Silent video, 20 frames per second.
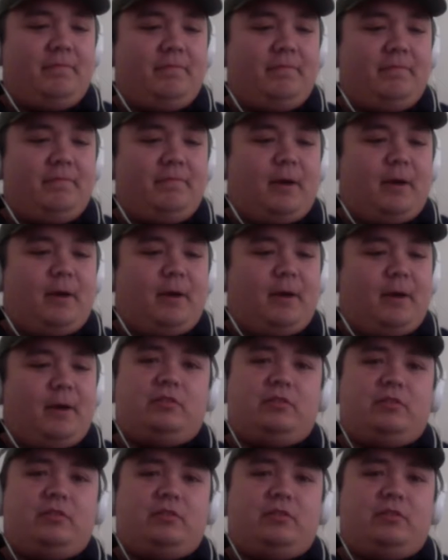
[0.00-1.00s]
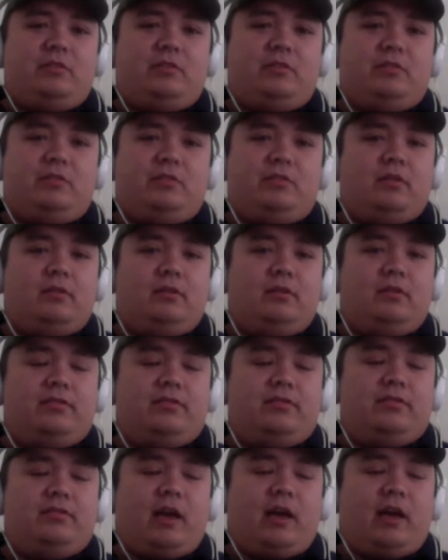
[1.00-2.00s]
Um, Dating
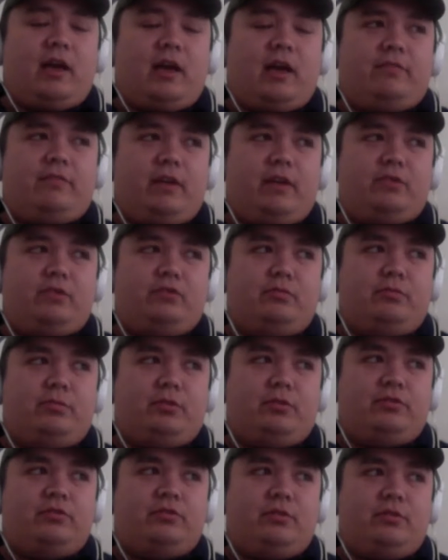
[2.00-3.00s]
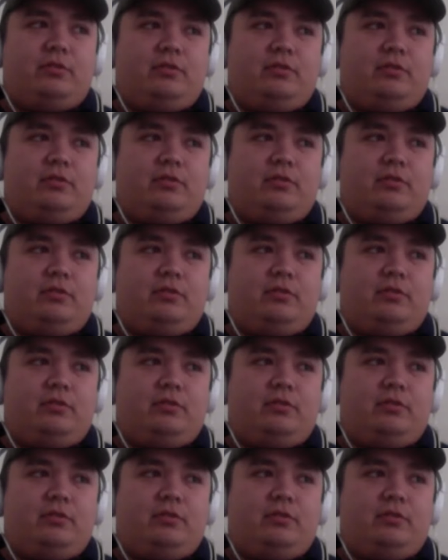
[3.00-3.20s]
as a half Asian person.